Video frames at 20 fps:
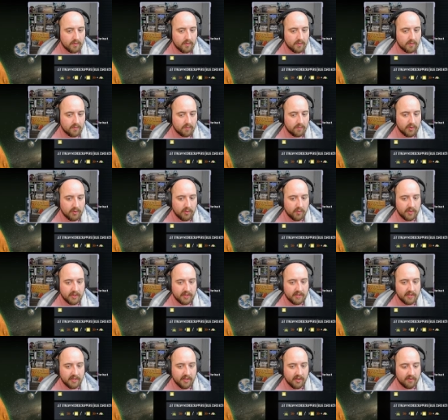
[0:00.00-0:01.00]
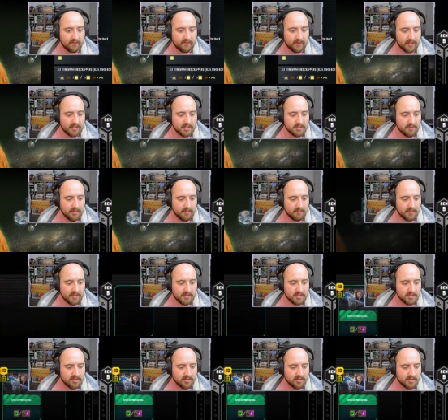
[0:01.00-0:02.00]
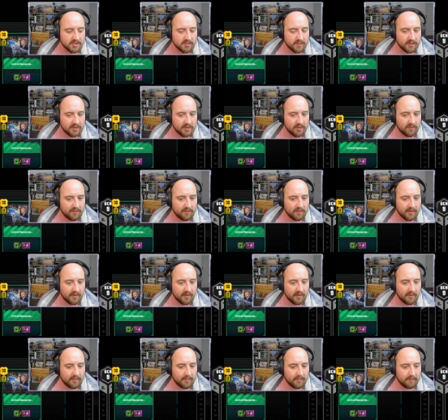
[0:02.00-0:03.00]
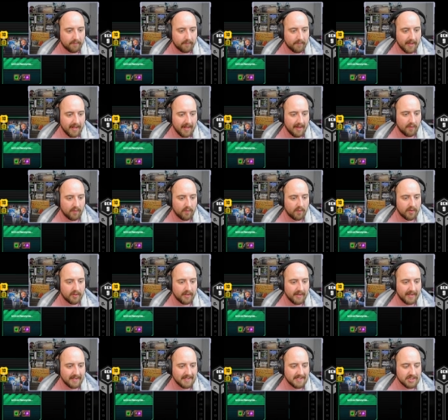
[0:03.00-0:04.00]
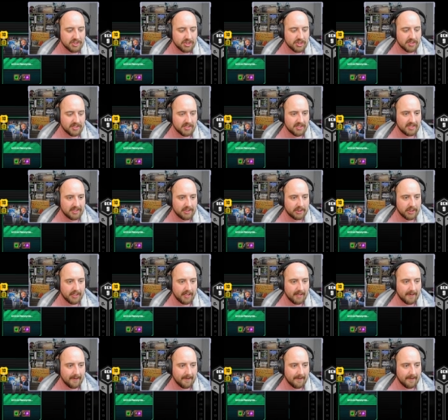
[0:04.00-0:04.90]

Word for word: We already did our Venus bump this turn, so we can go for power next gen.